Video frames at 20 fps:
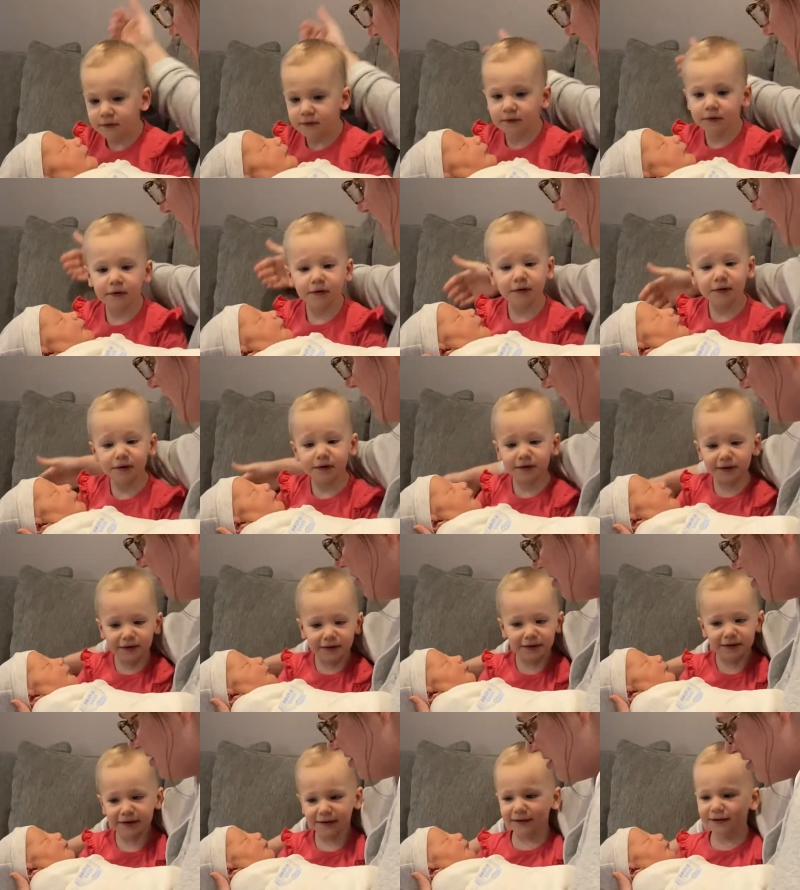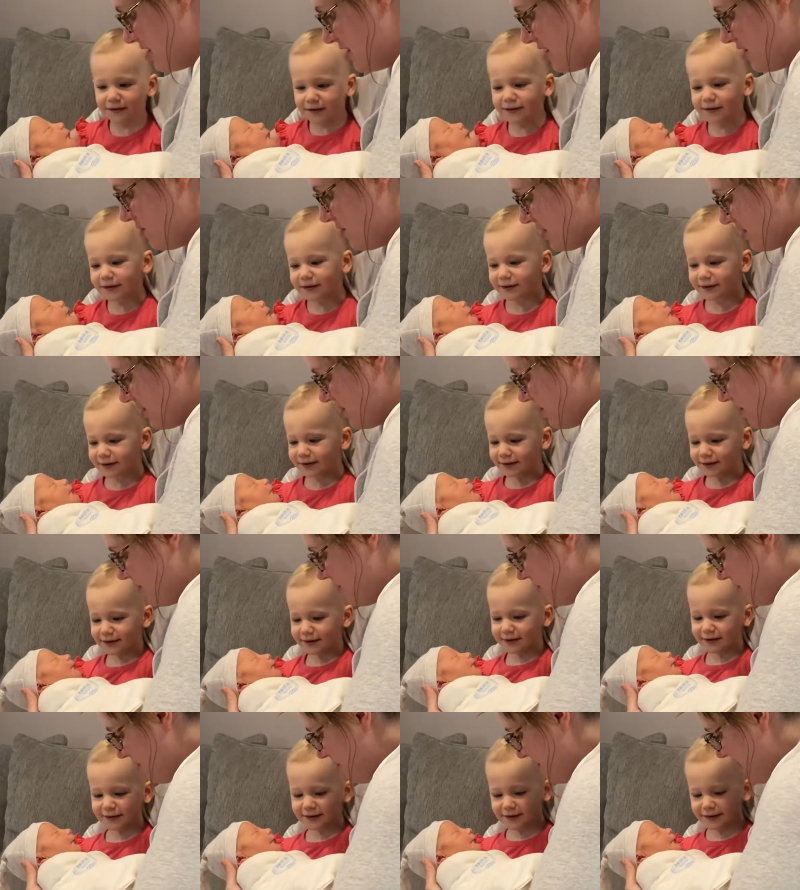
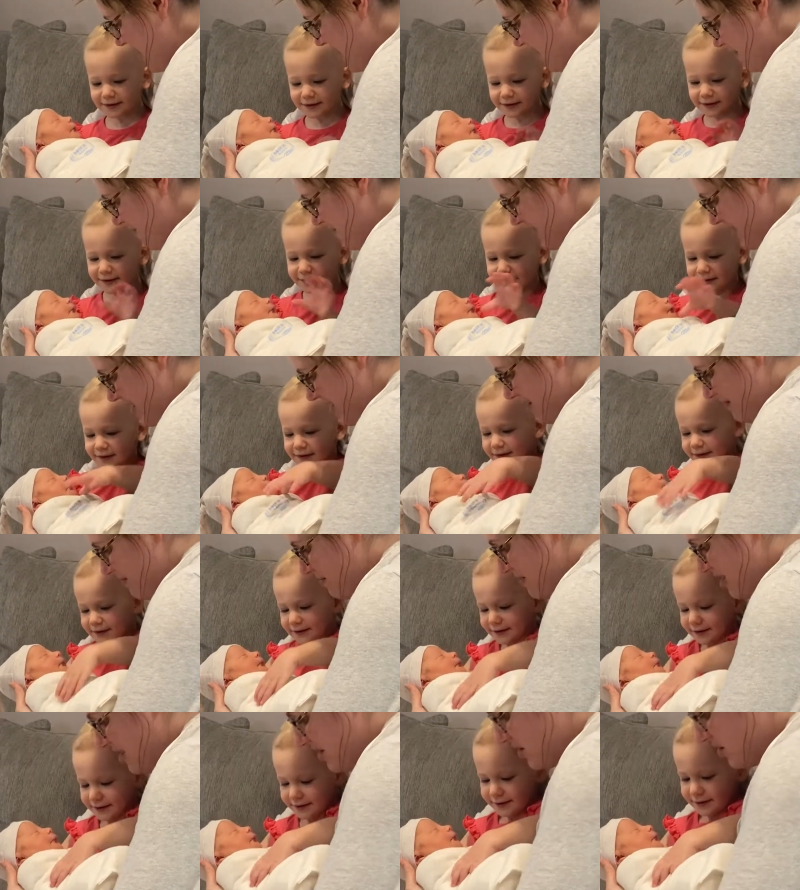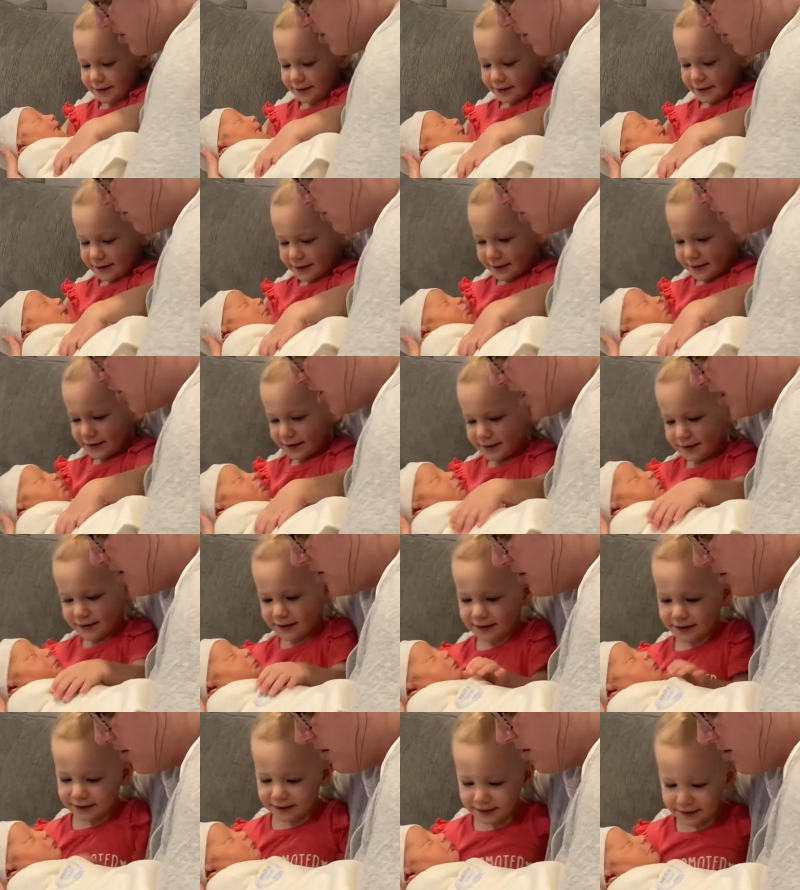
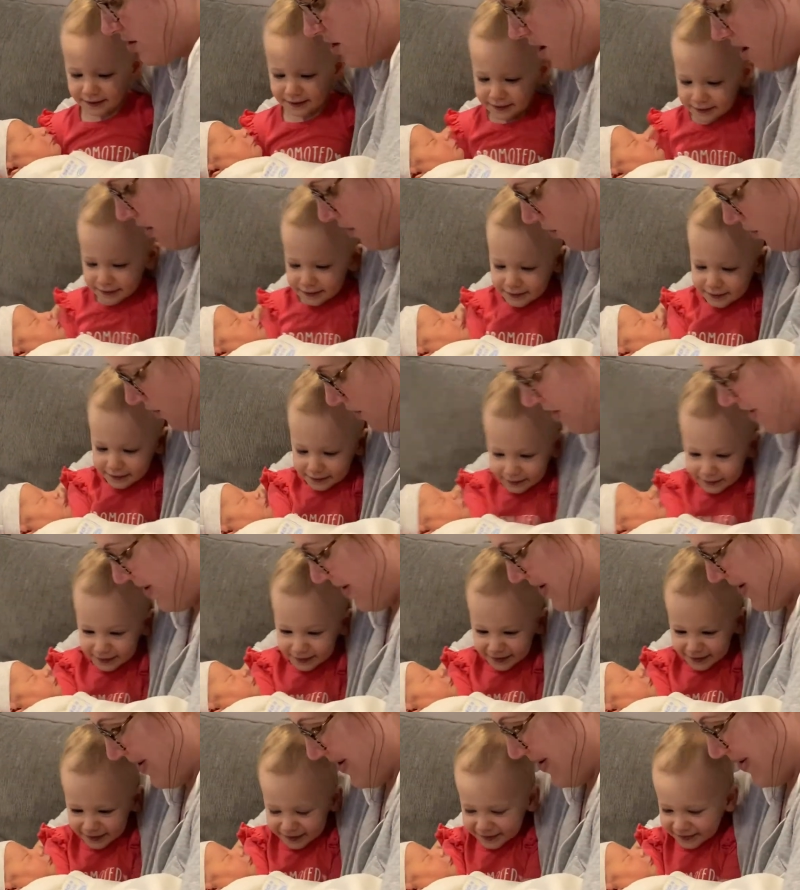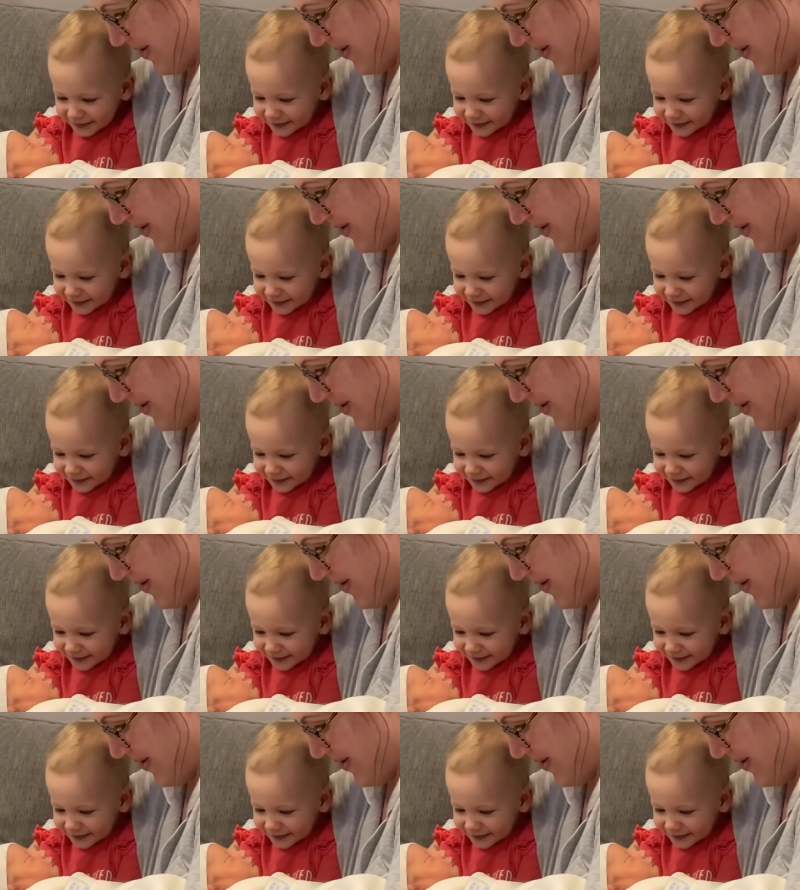Nobody speaks.